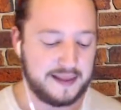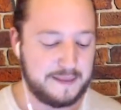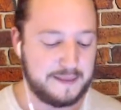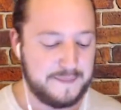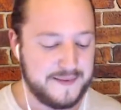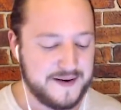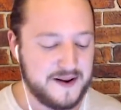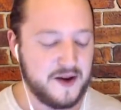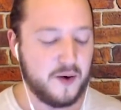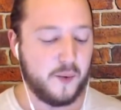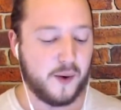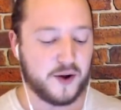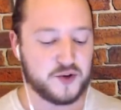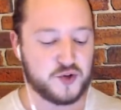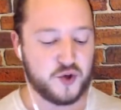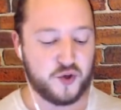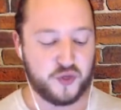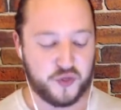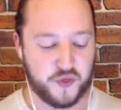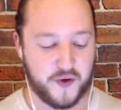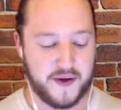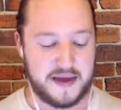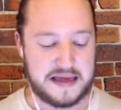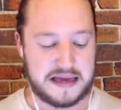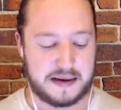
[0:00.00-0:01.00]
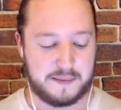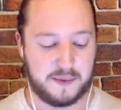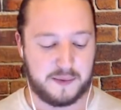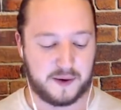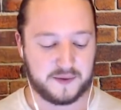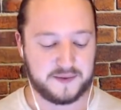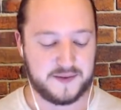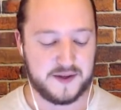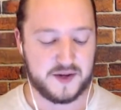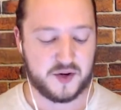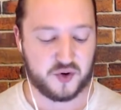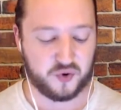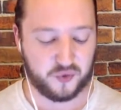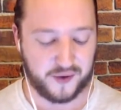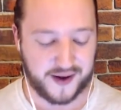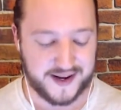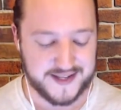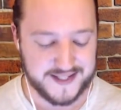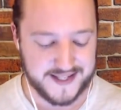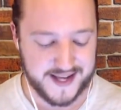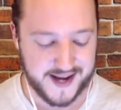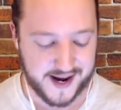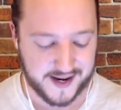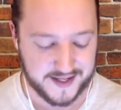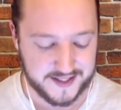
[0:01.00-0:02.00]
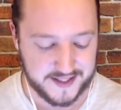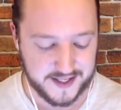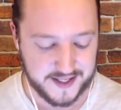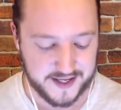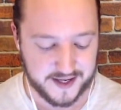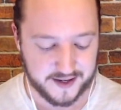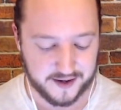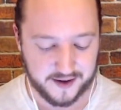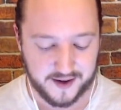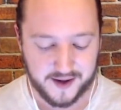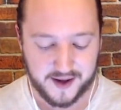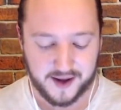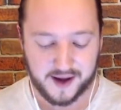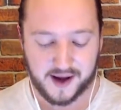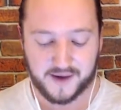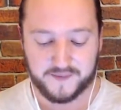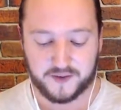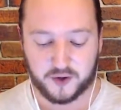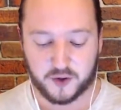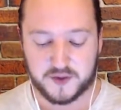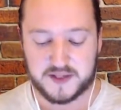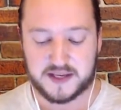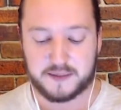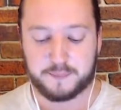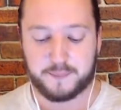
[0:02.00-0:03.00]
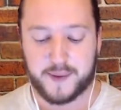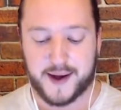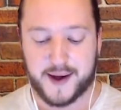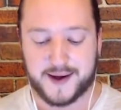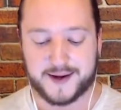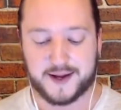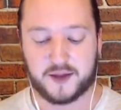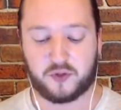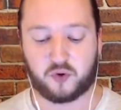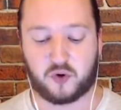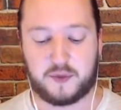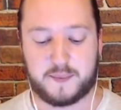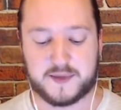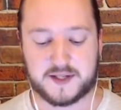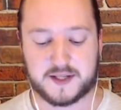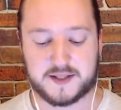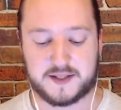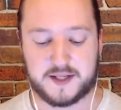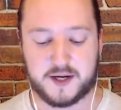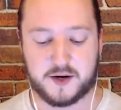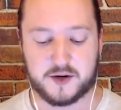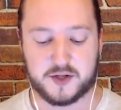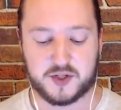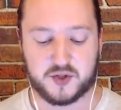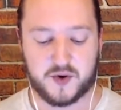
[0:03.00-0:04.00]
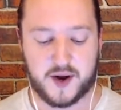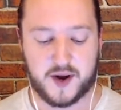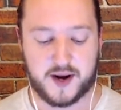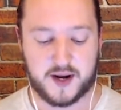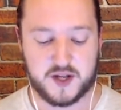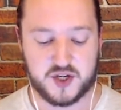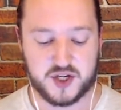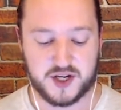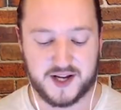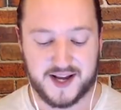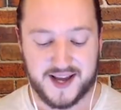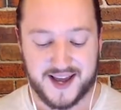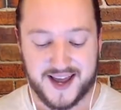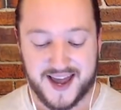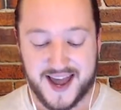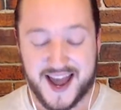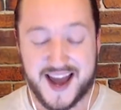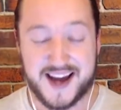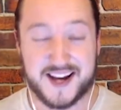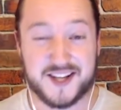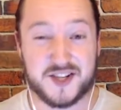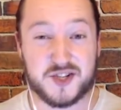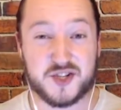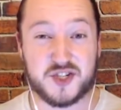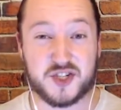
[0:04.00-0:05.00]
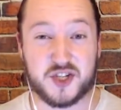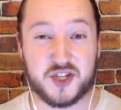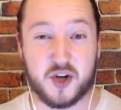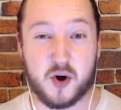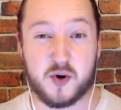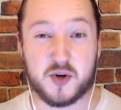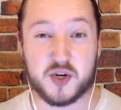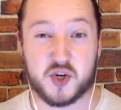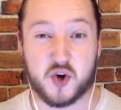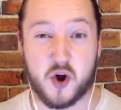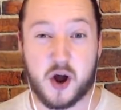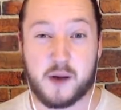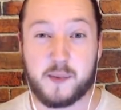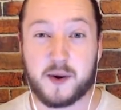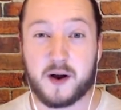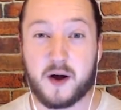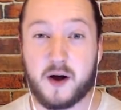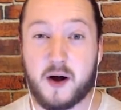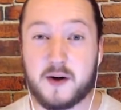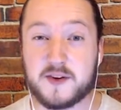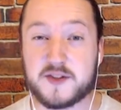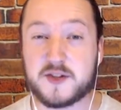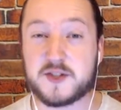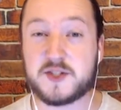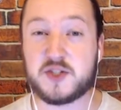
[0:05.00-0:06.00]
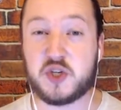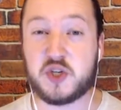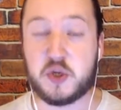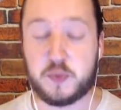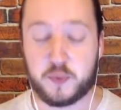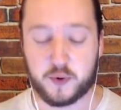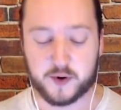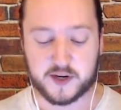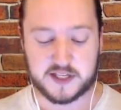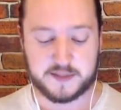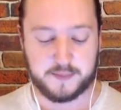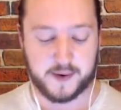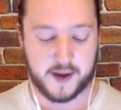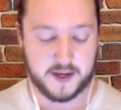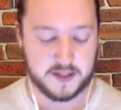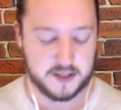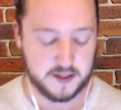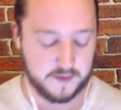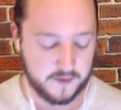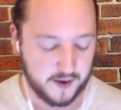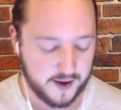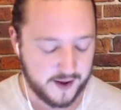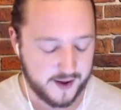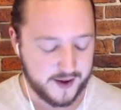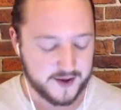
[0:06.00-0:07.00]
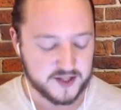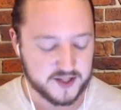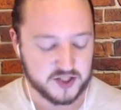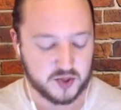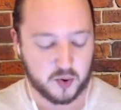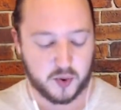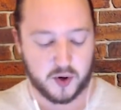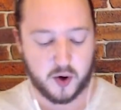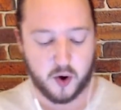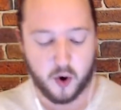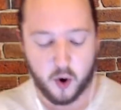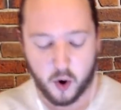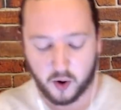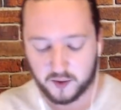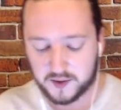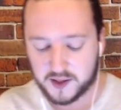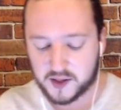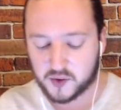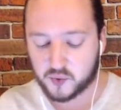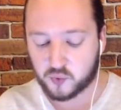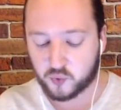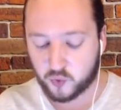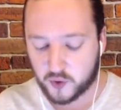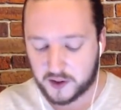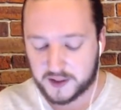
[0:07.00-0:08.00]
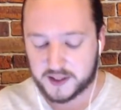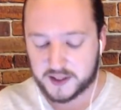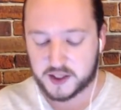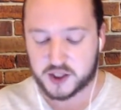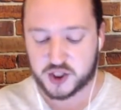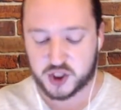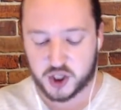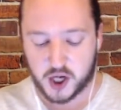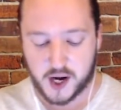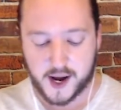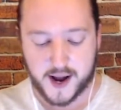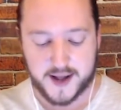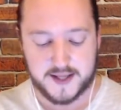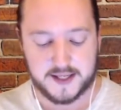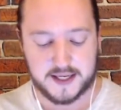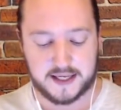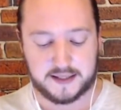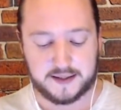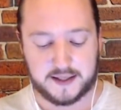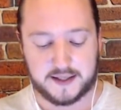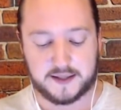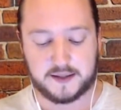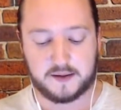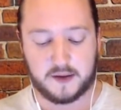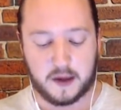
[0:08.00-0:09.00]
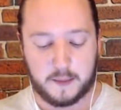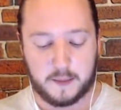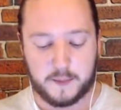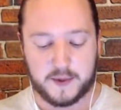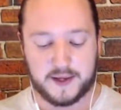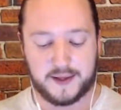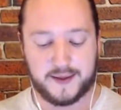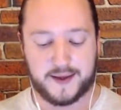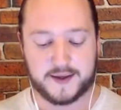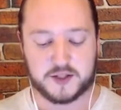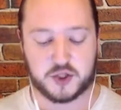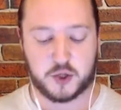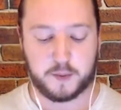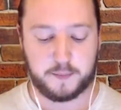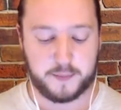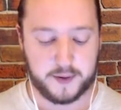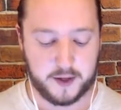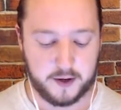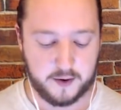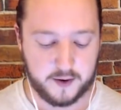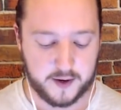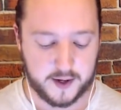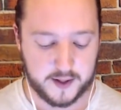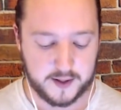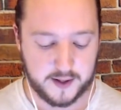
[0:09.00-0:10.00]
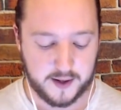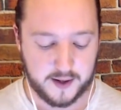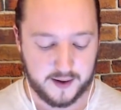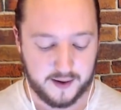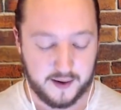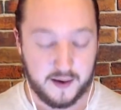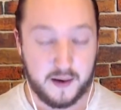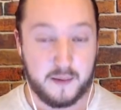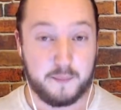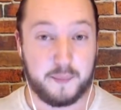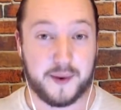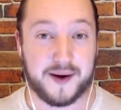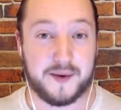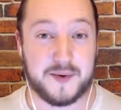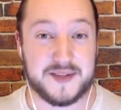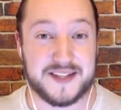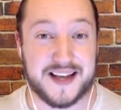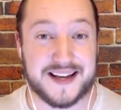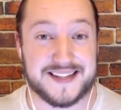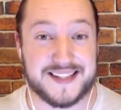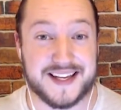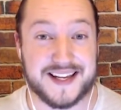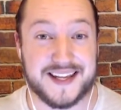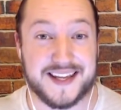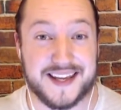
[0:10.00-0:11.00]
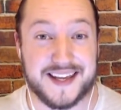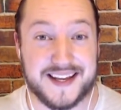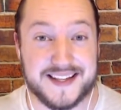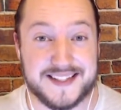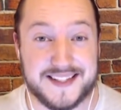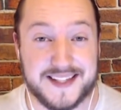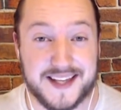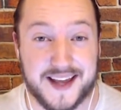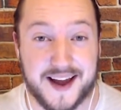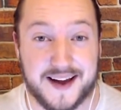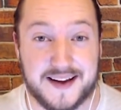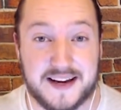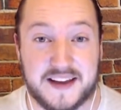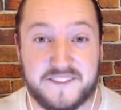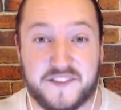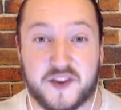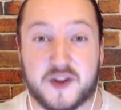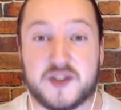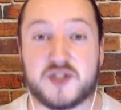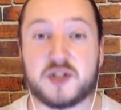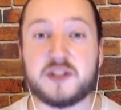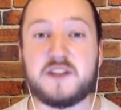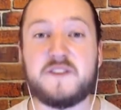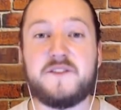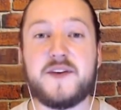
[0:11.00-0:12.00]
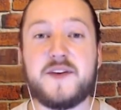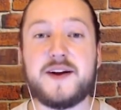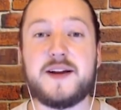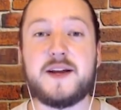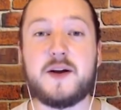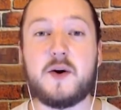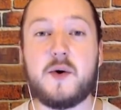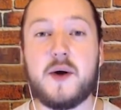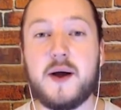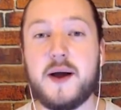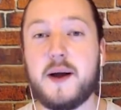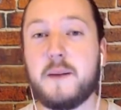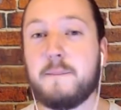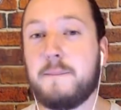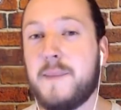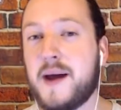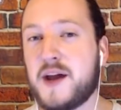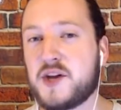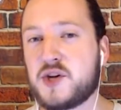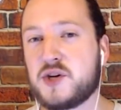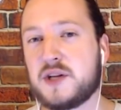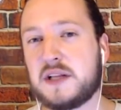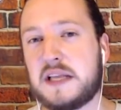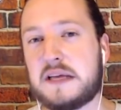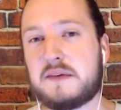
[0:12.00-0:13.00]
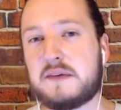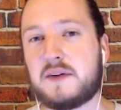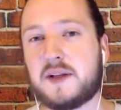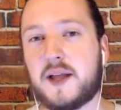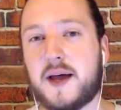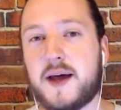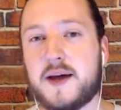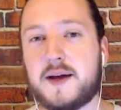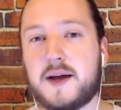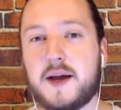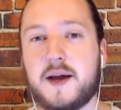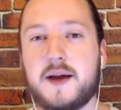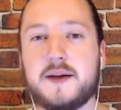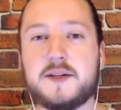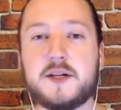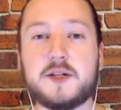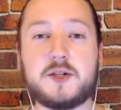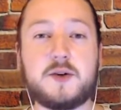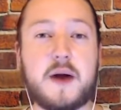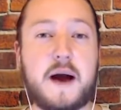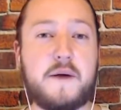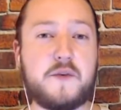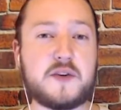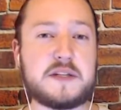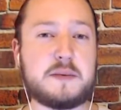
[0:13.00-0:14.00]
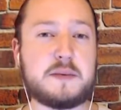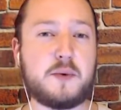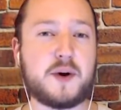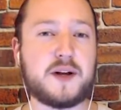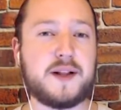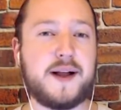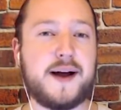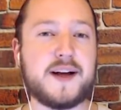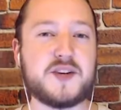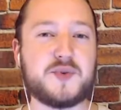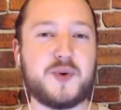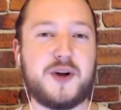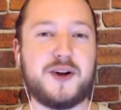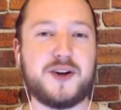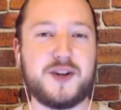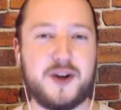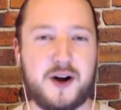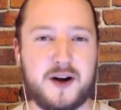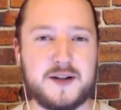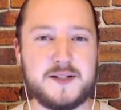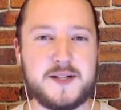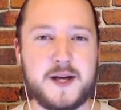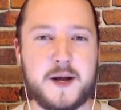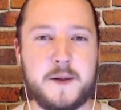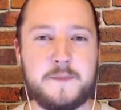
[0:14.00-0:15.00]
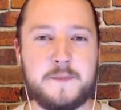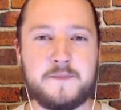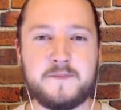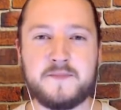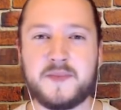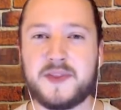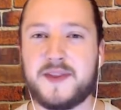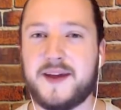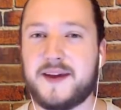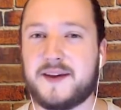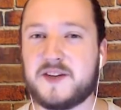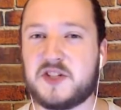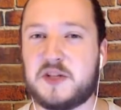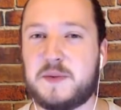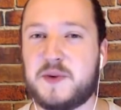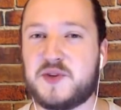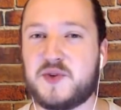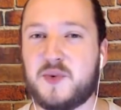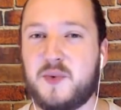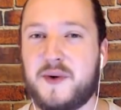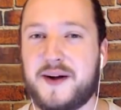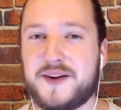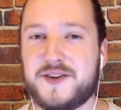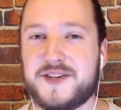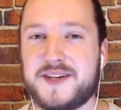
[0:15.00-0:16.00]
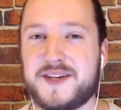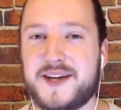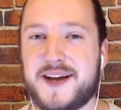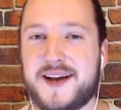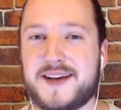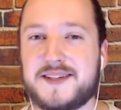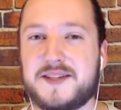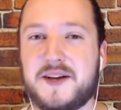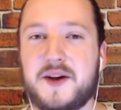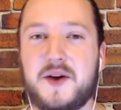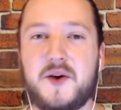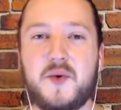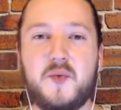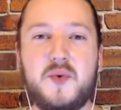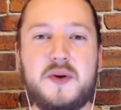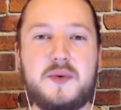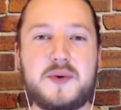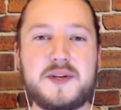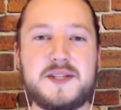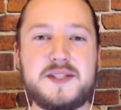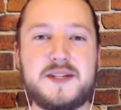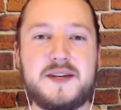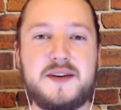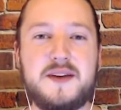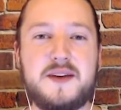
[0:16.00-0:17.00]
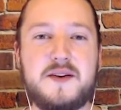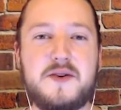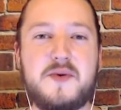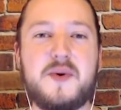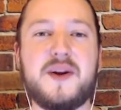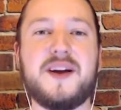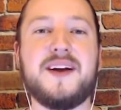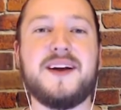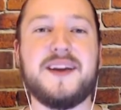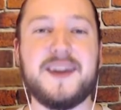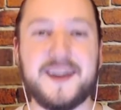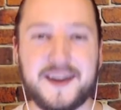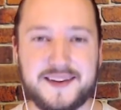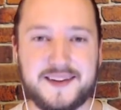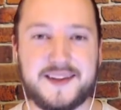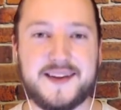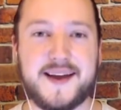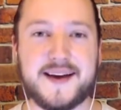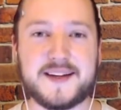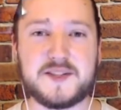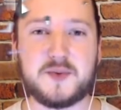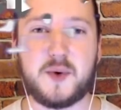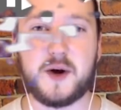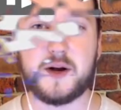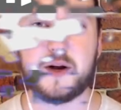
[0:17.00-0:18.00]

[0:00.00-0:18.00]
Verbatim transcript: let me know what you think about the crazy idea of using Pekka 3 Musketeer strategy. It is so strong, but also super expensive, so it only really shines in the double Elixir period. But anyways guys, that is the end. If you enjoyed the video, make sure to leave a like, subscribe for some more Clash Royale content. Thank you so much for watching guys. We will see you in the next